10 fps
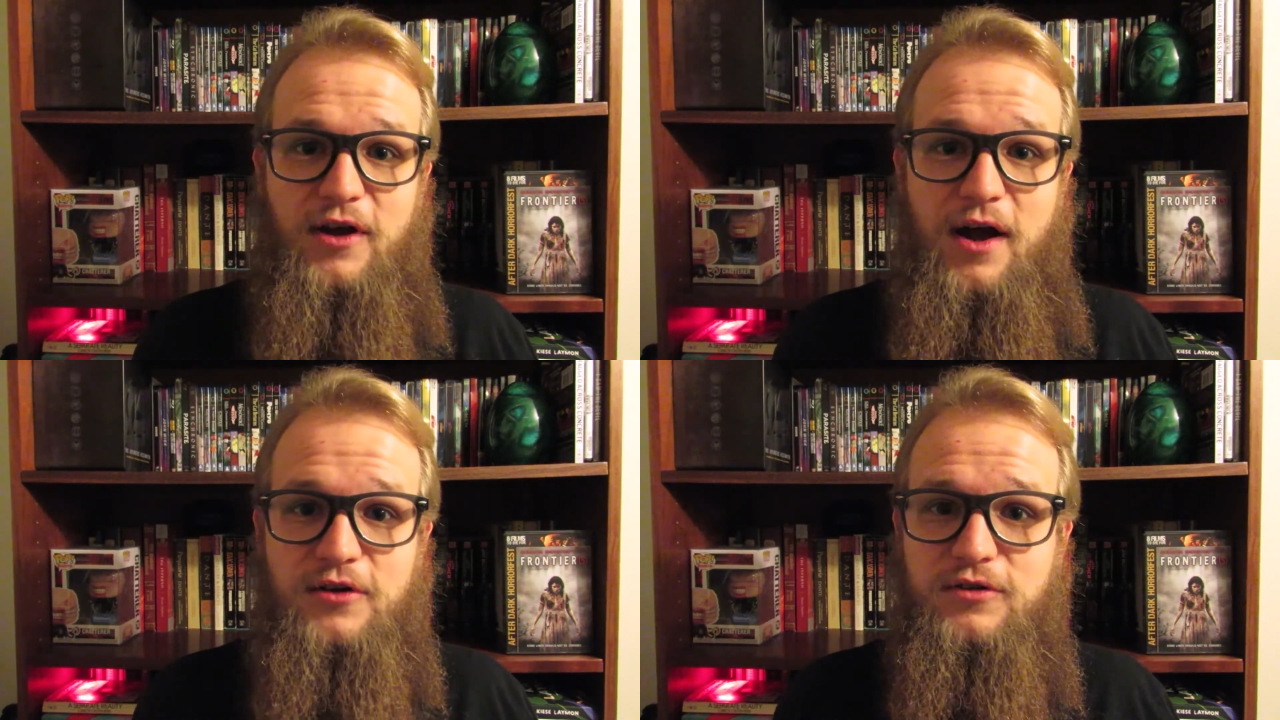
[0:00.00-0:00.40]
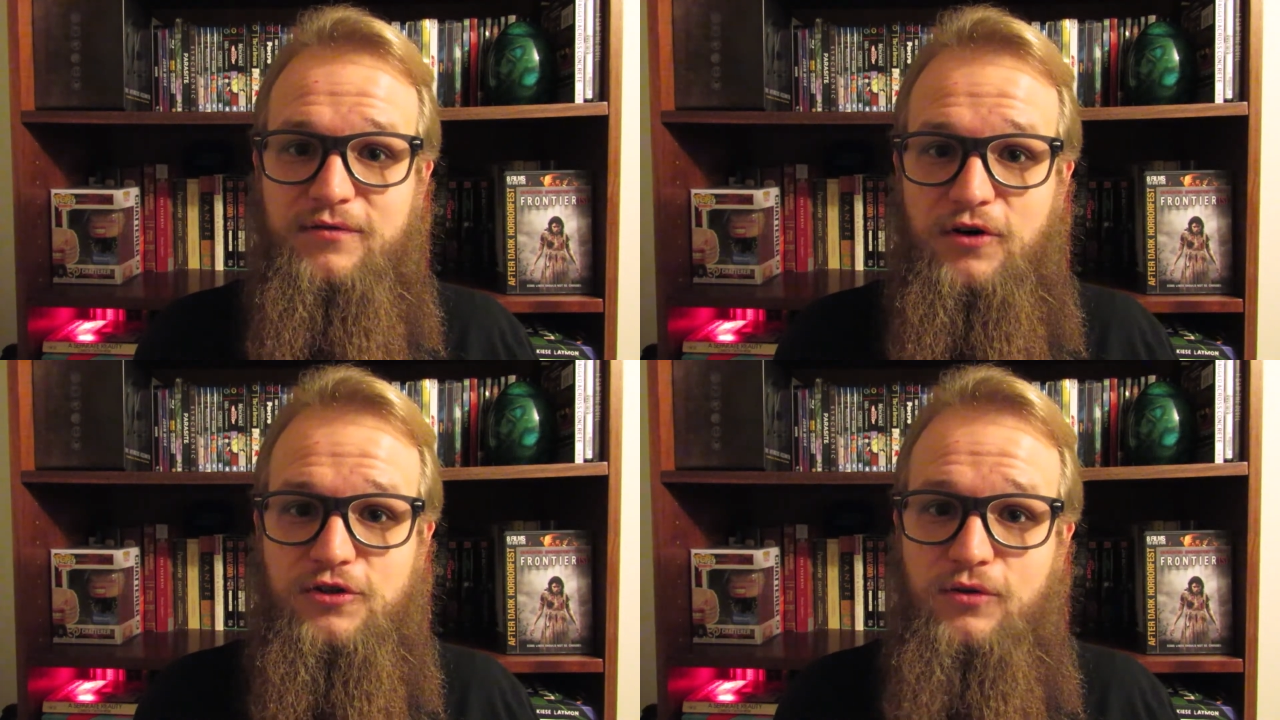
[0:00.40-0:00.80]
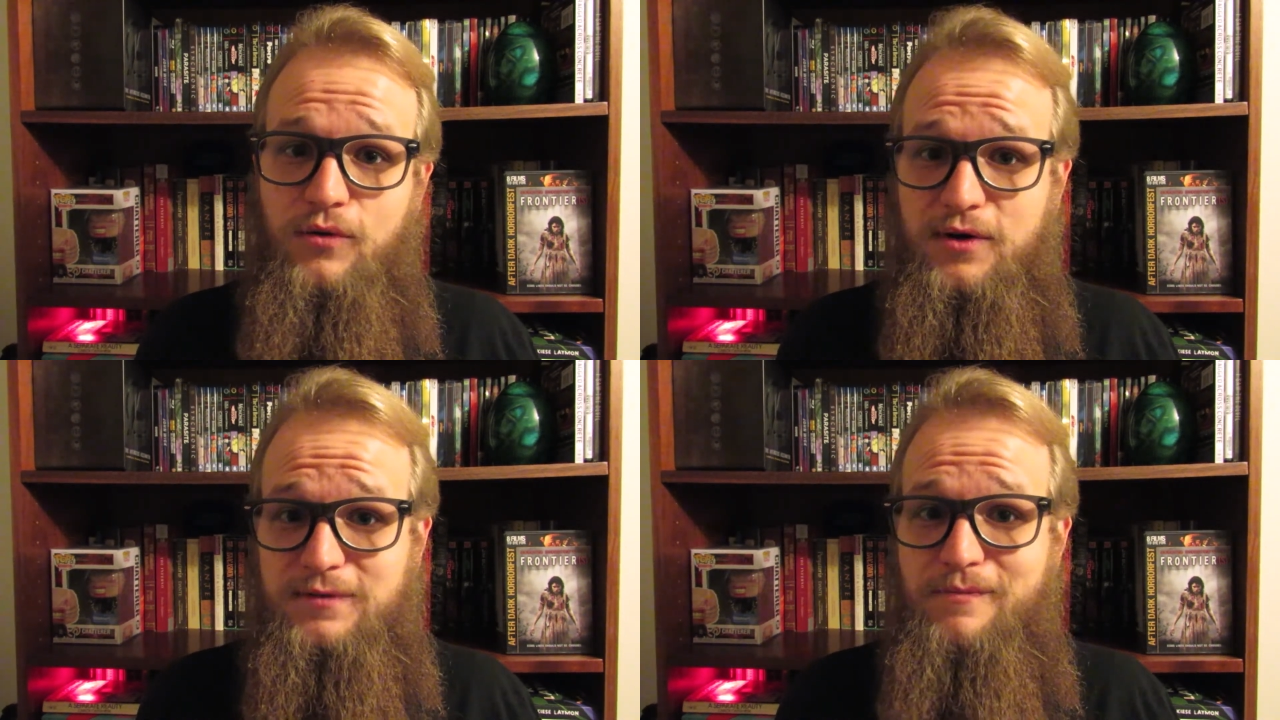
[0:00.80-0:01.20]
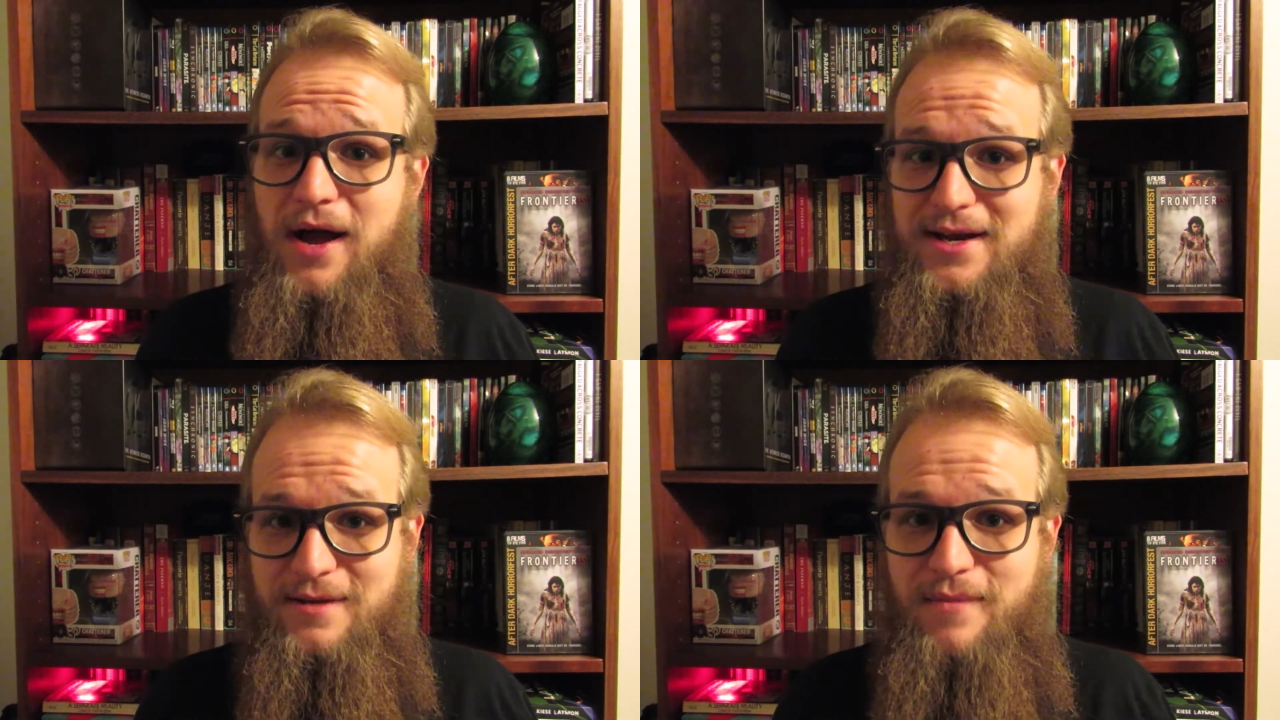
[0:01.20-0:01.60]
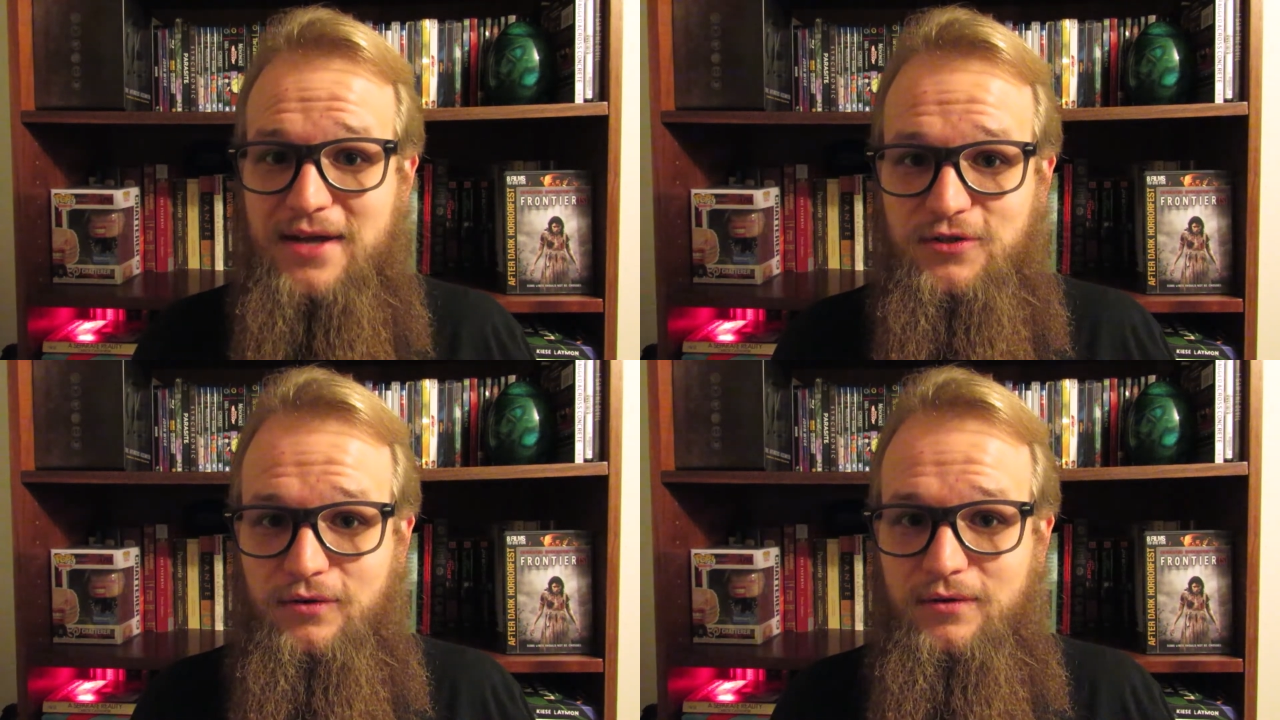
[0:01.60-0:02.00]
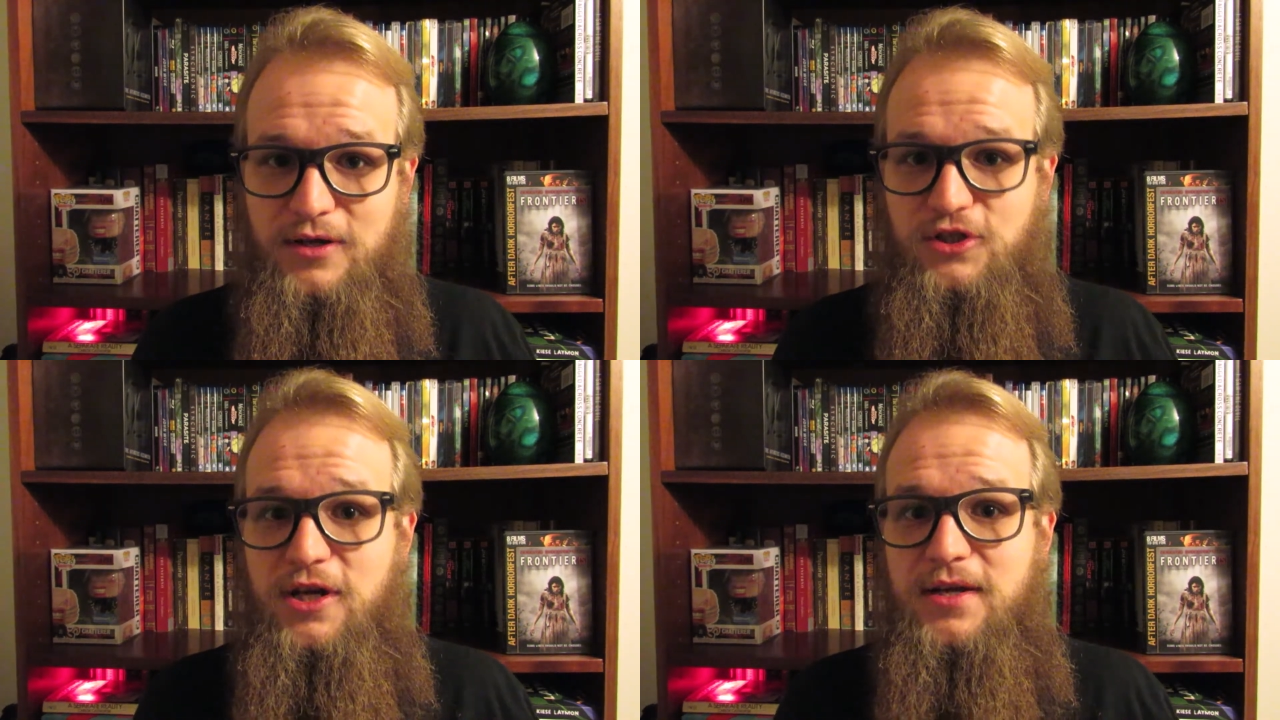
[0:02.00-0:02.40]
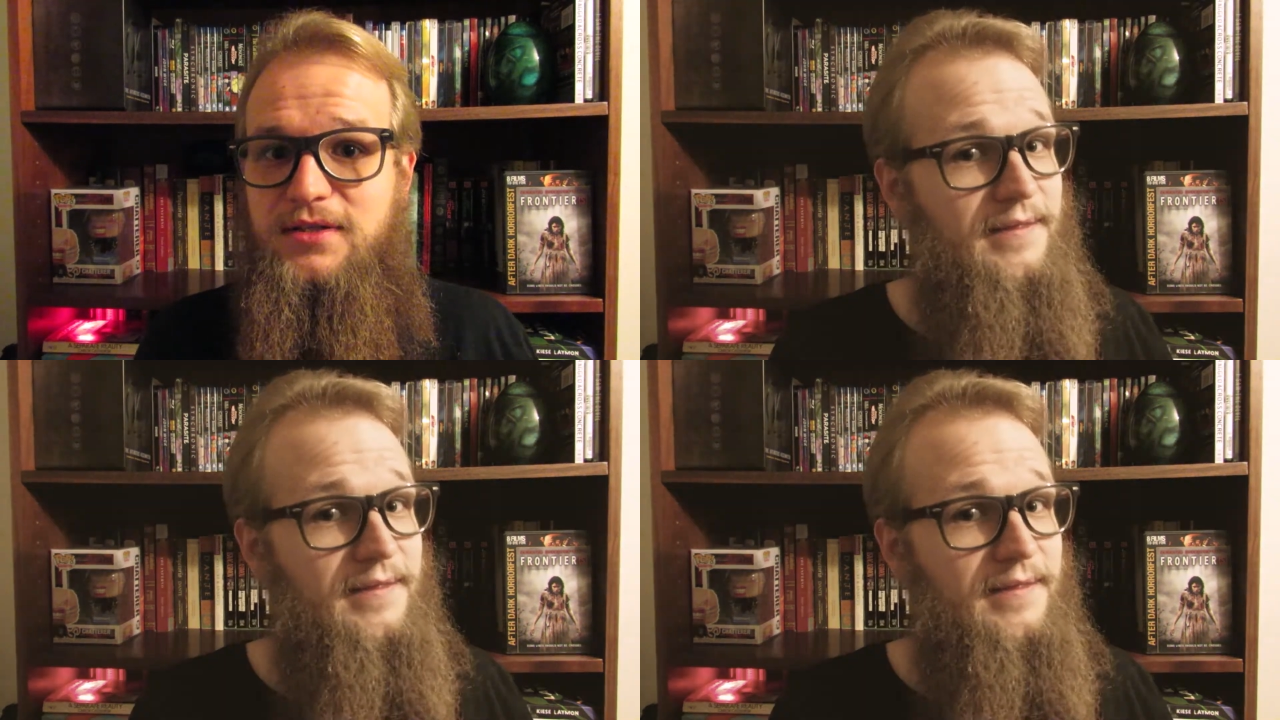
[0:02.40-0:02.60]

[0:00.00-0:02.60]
controversial or as monumental as she is.